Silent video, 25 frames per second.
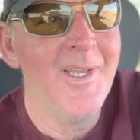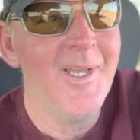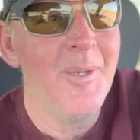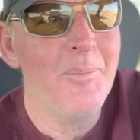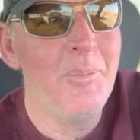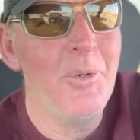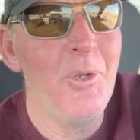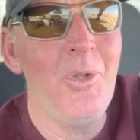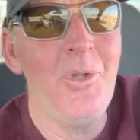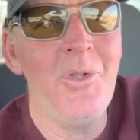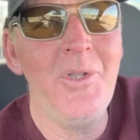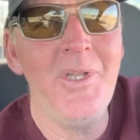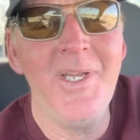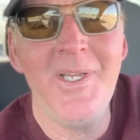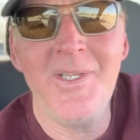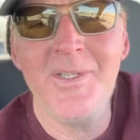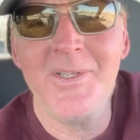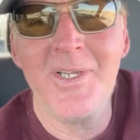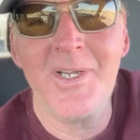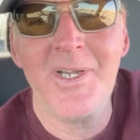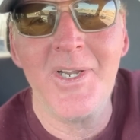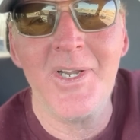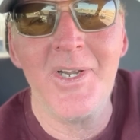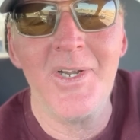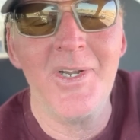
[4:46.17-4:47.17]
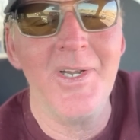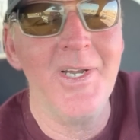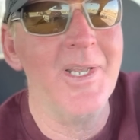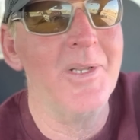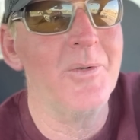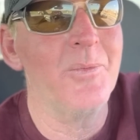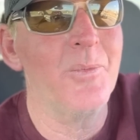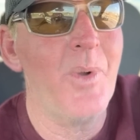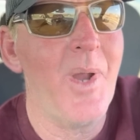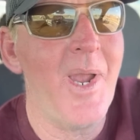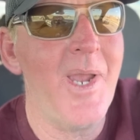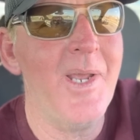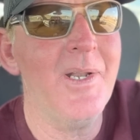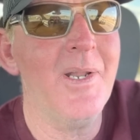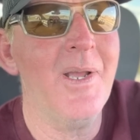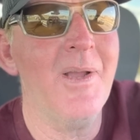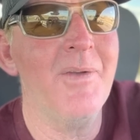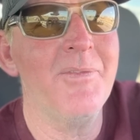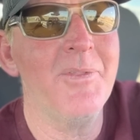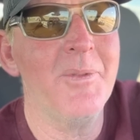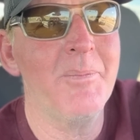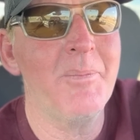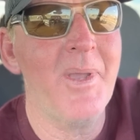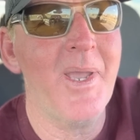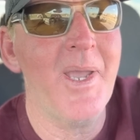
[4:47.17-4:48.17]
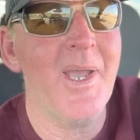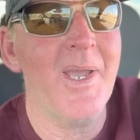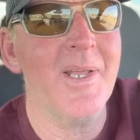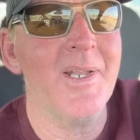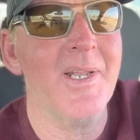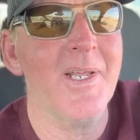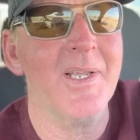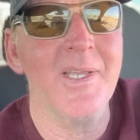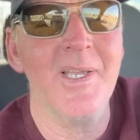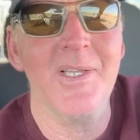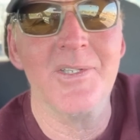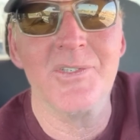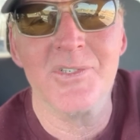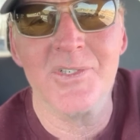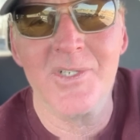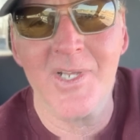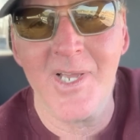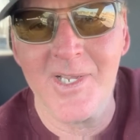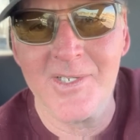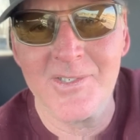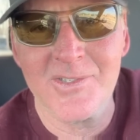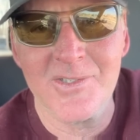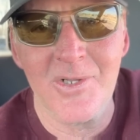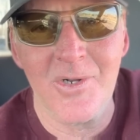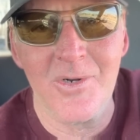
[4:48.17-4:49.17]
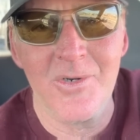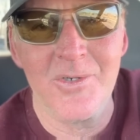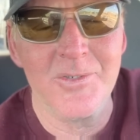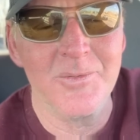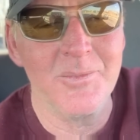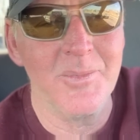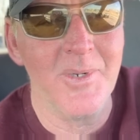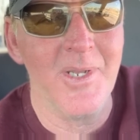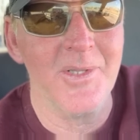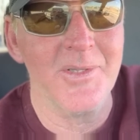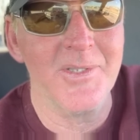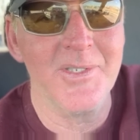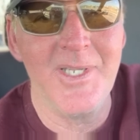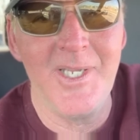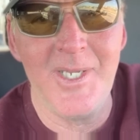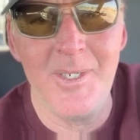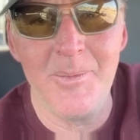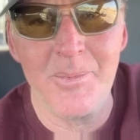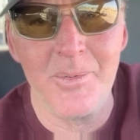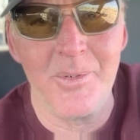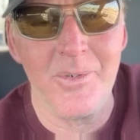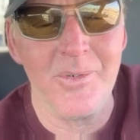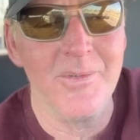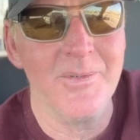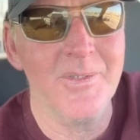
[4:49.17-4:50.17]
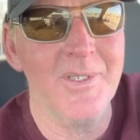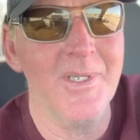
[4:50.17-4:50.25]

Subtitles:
Pulled in there, and right off the bat, I catch a nice largemouth keeper.